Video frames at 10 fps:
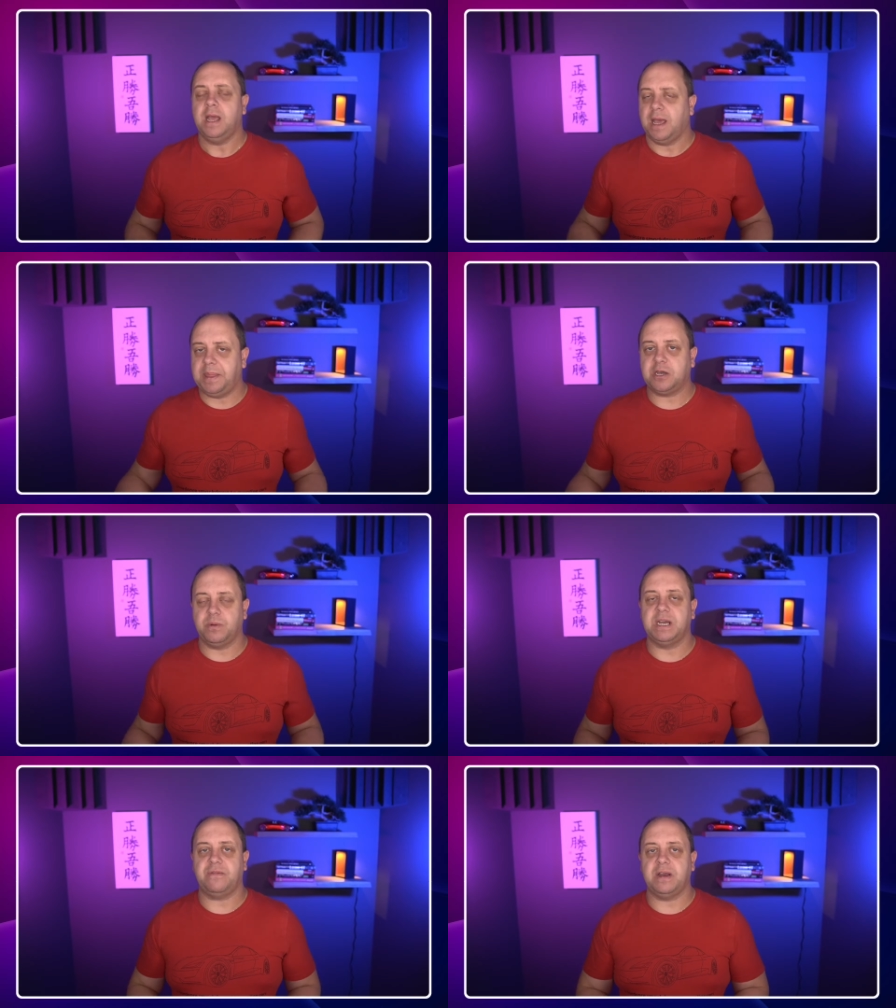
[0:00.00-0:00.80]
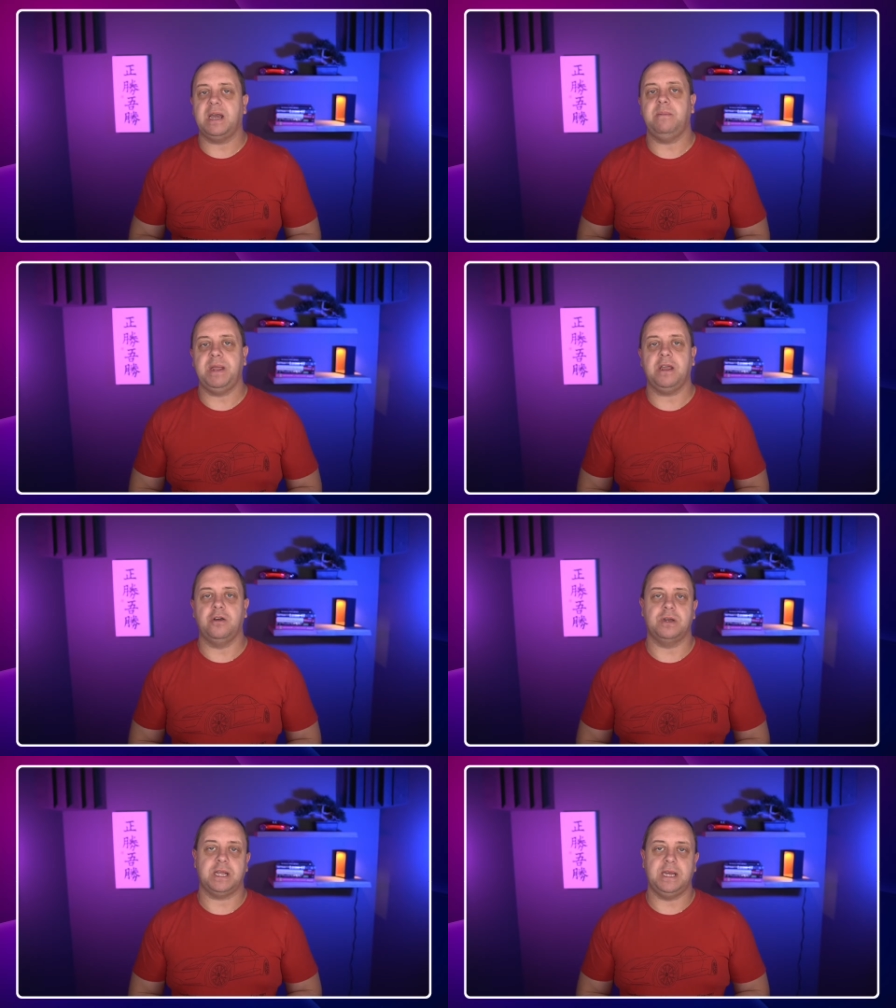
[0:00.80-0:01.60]
and that will definitely be a
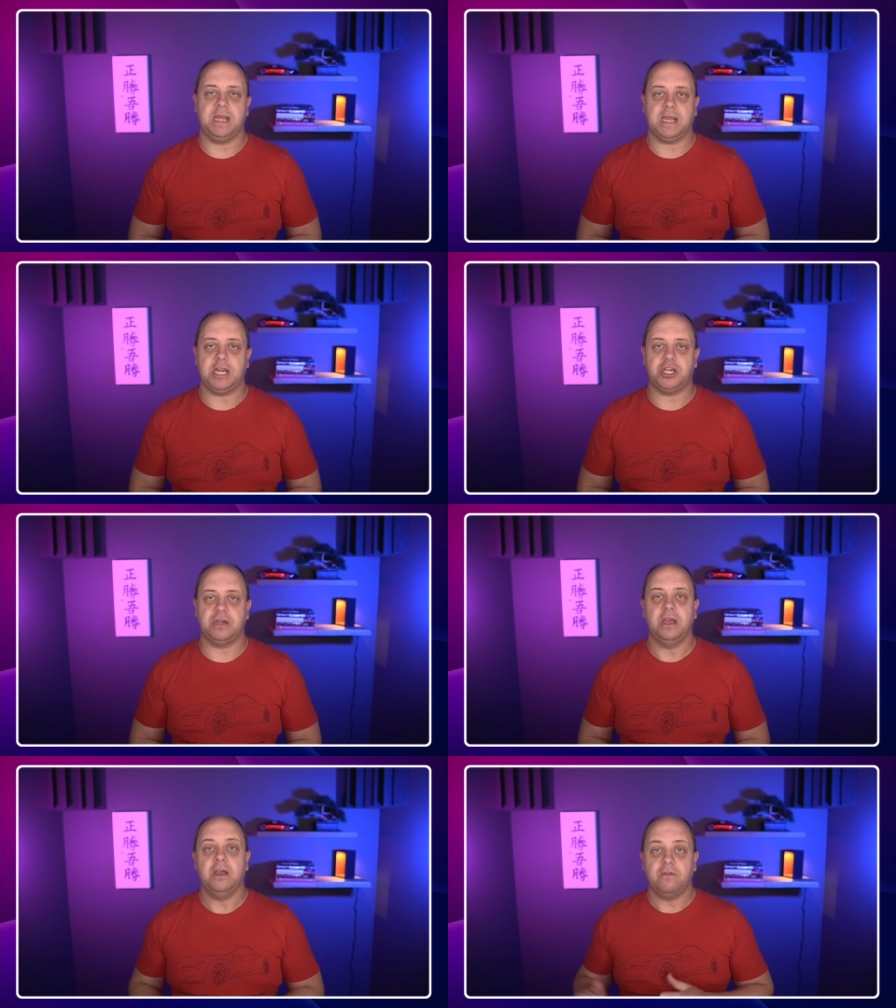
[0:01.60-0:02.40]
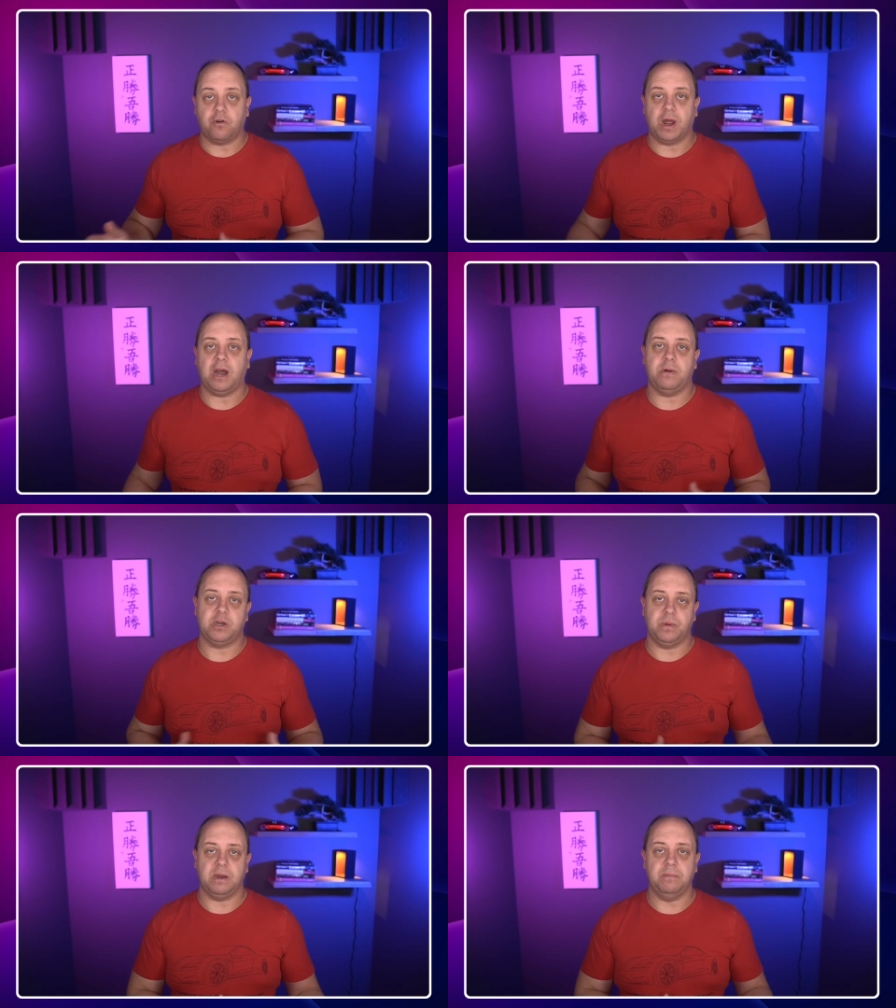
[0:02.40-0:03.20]
good indication for how
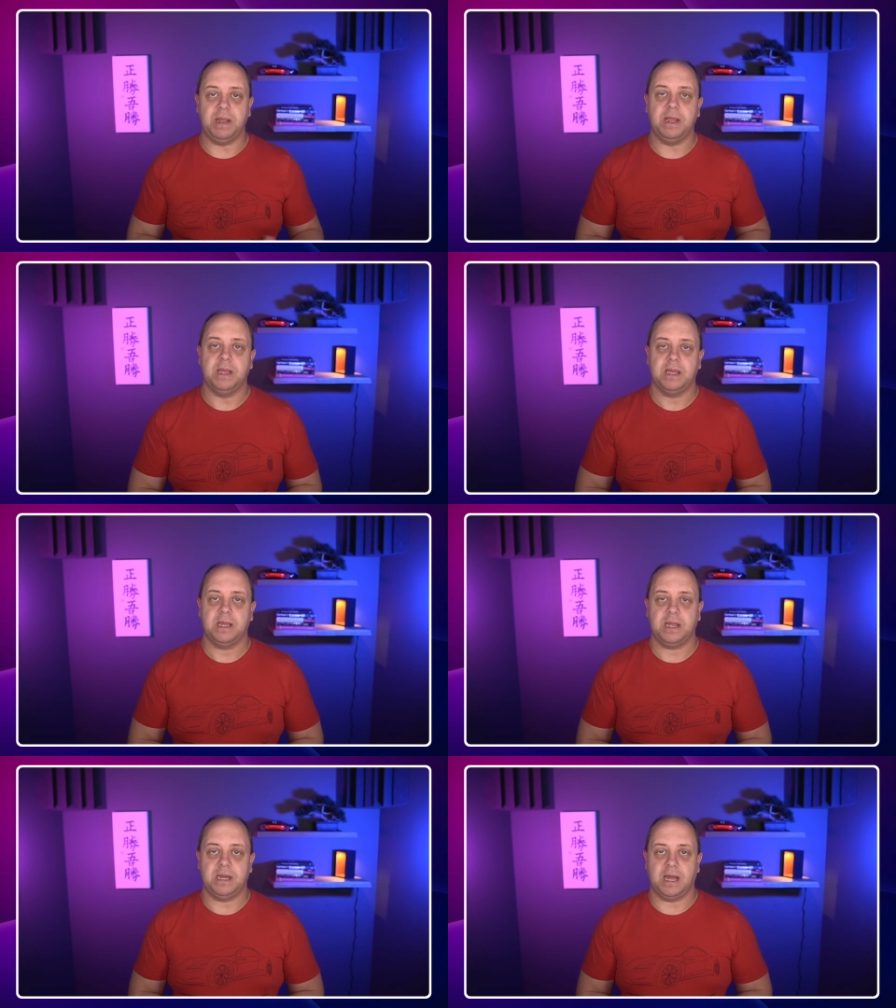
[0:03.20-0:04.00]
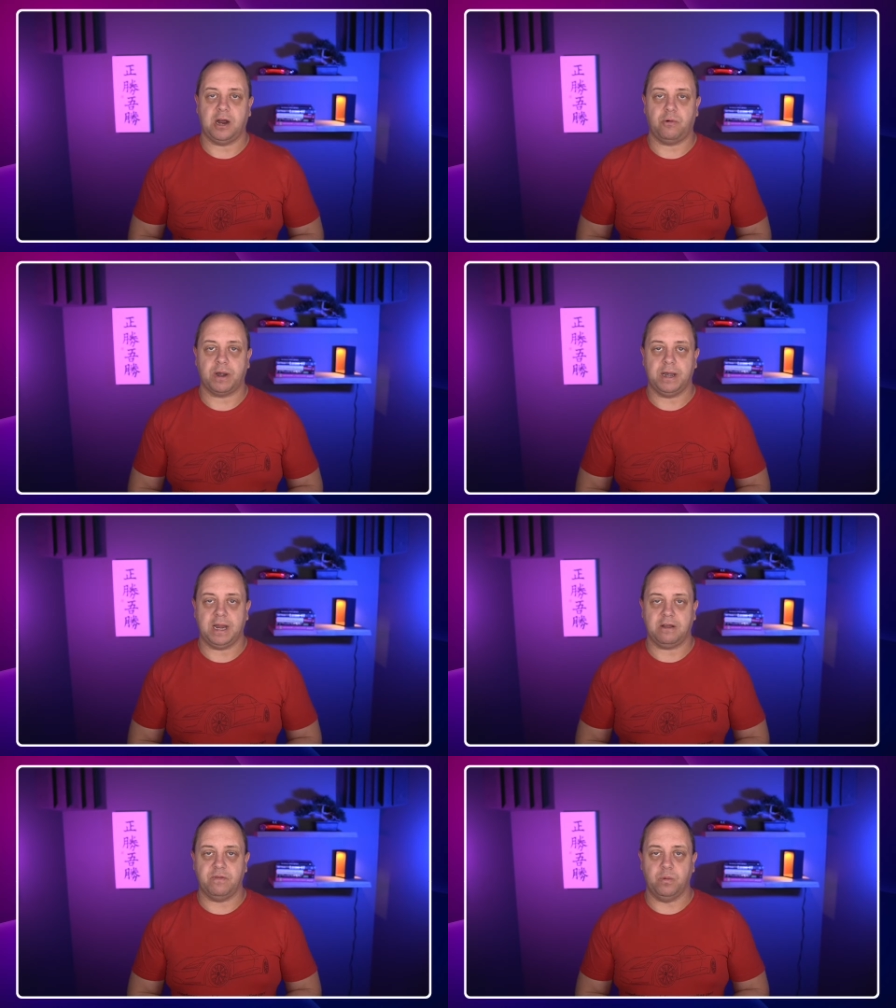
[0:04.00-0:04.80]
it will be in our
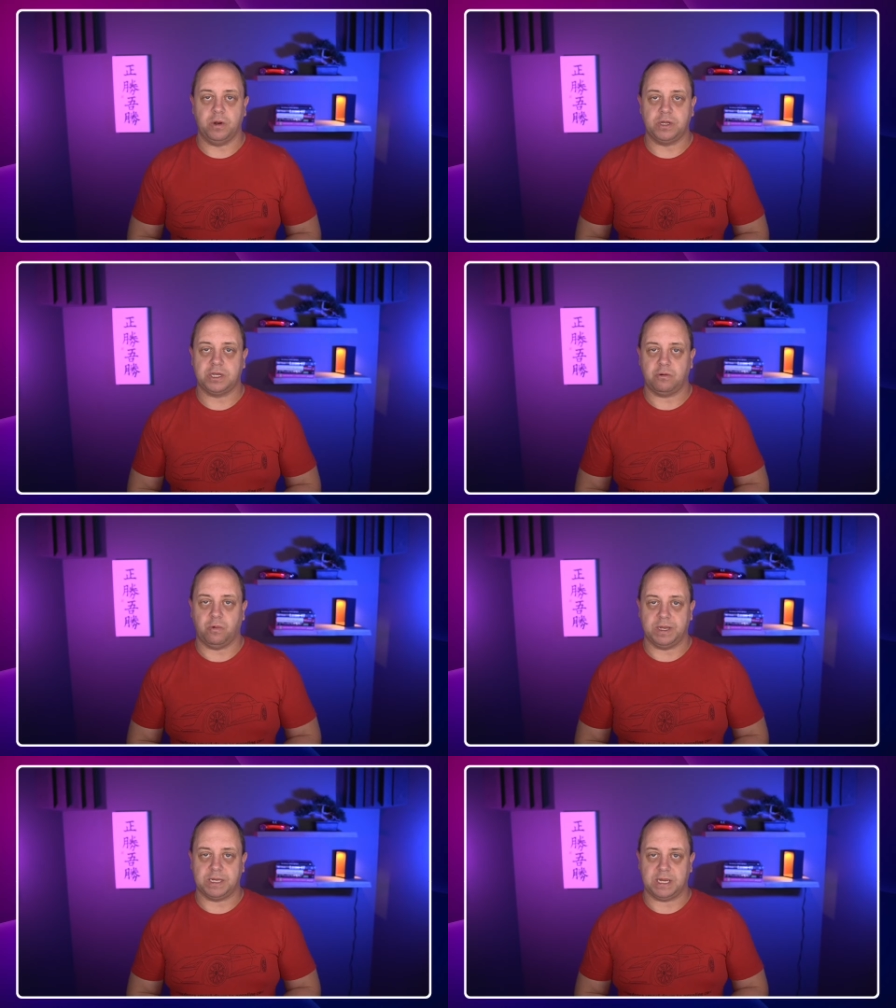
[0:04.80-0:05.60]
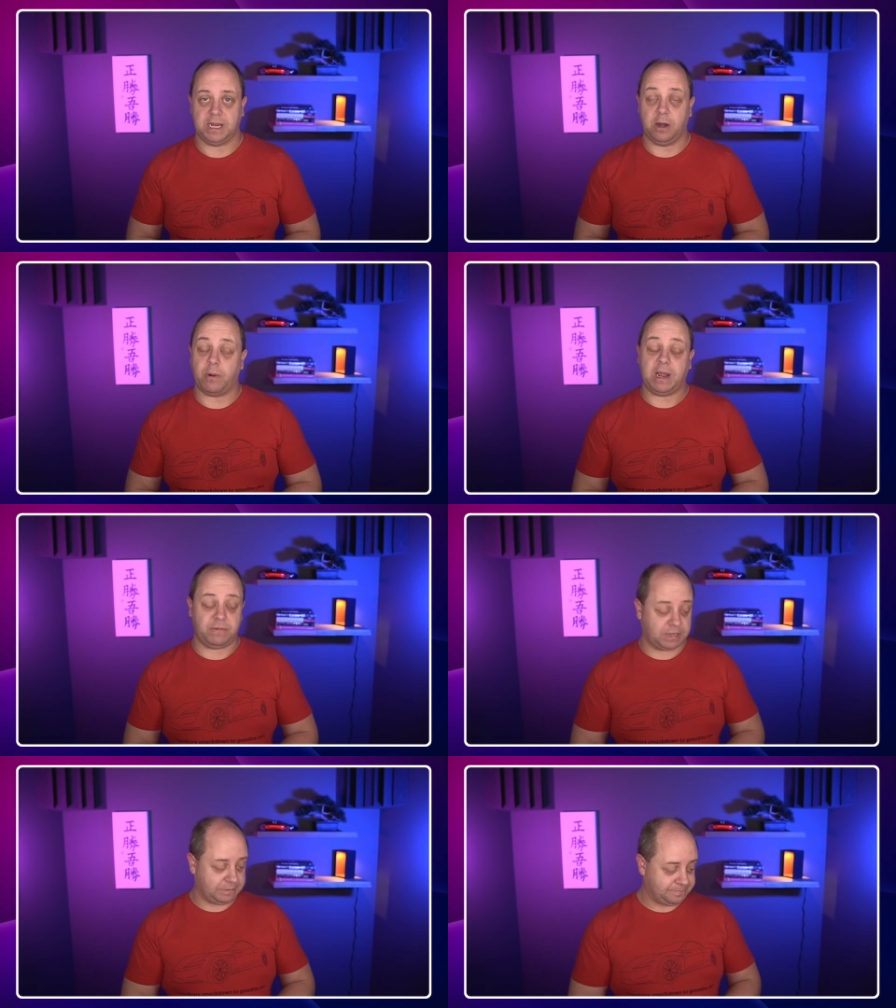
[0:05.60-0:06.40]
neck of the woods once it
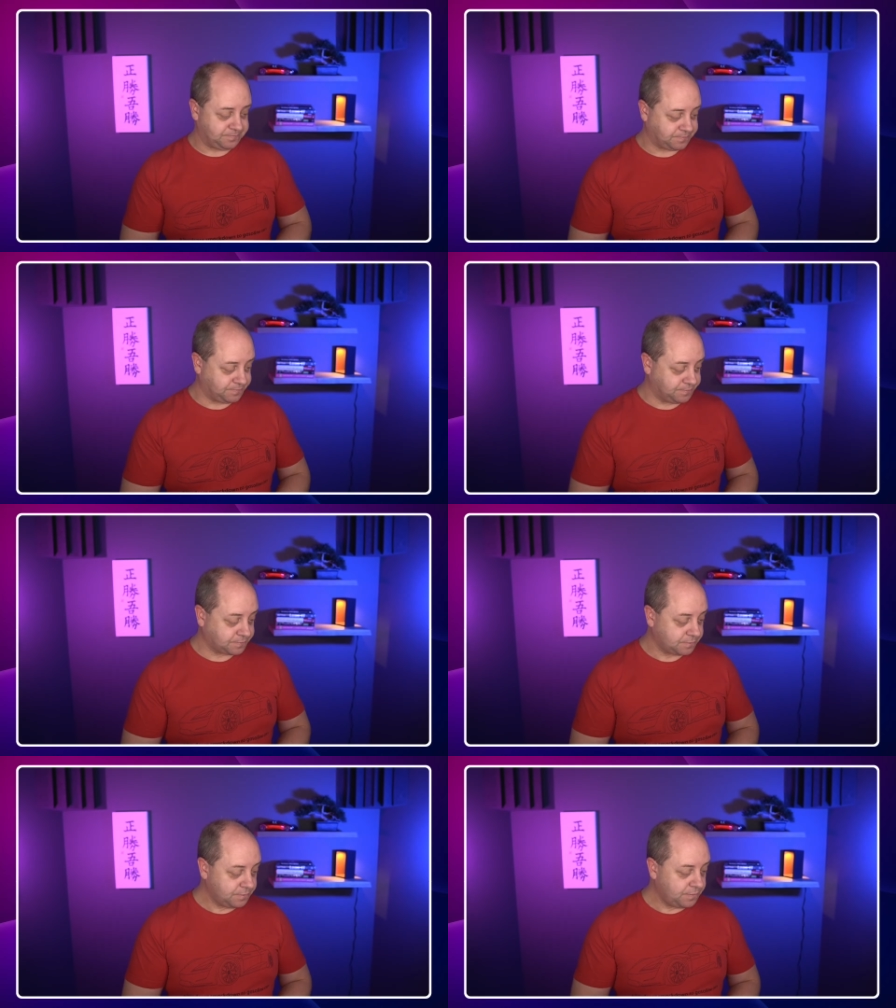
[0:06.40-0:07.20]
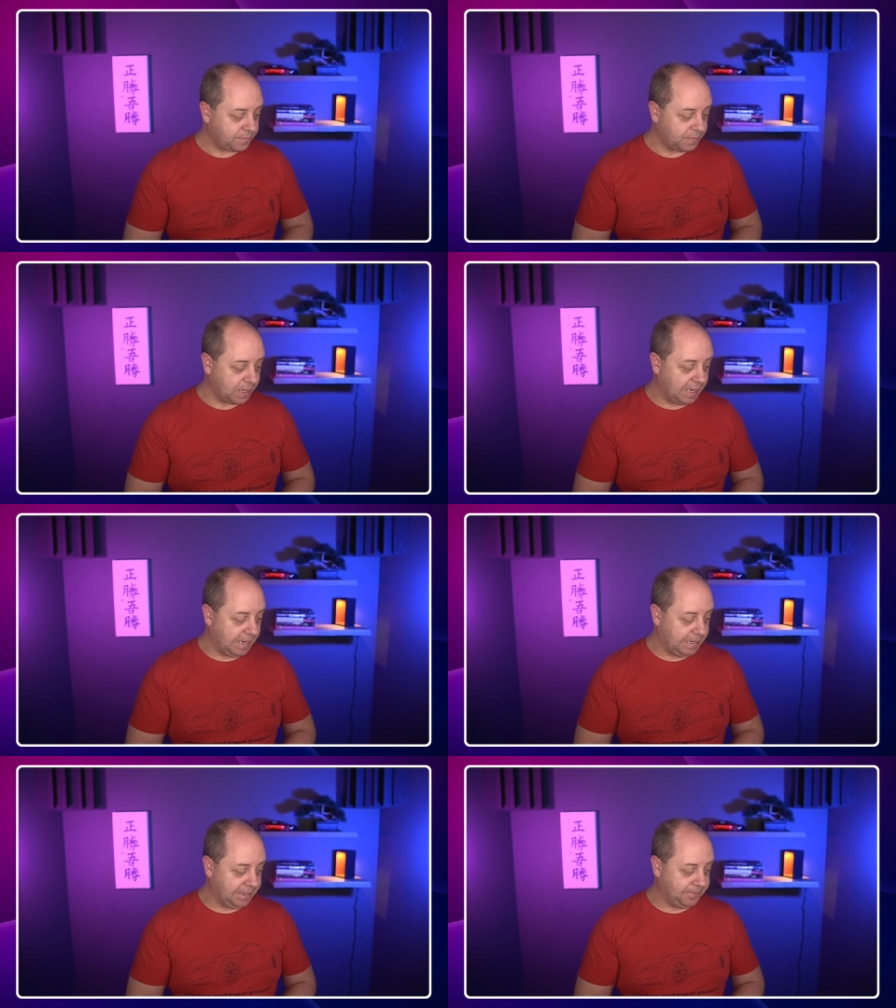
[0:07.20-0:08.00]
arrives.
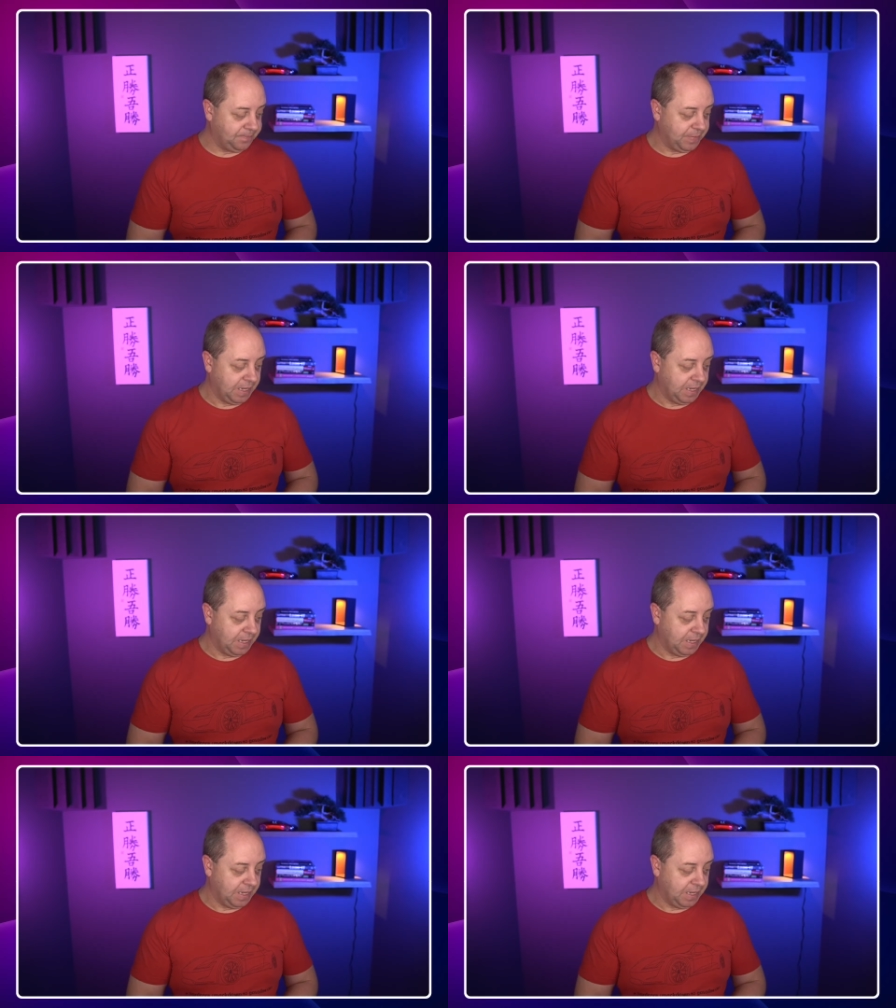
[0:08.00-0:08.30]
Um,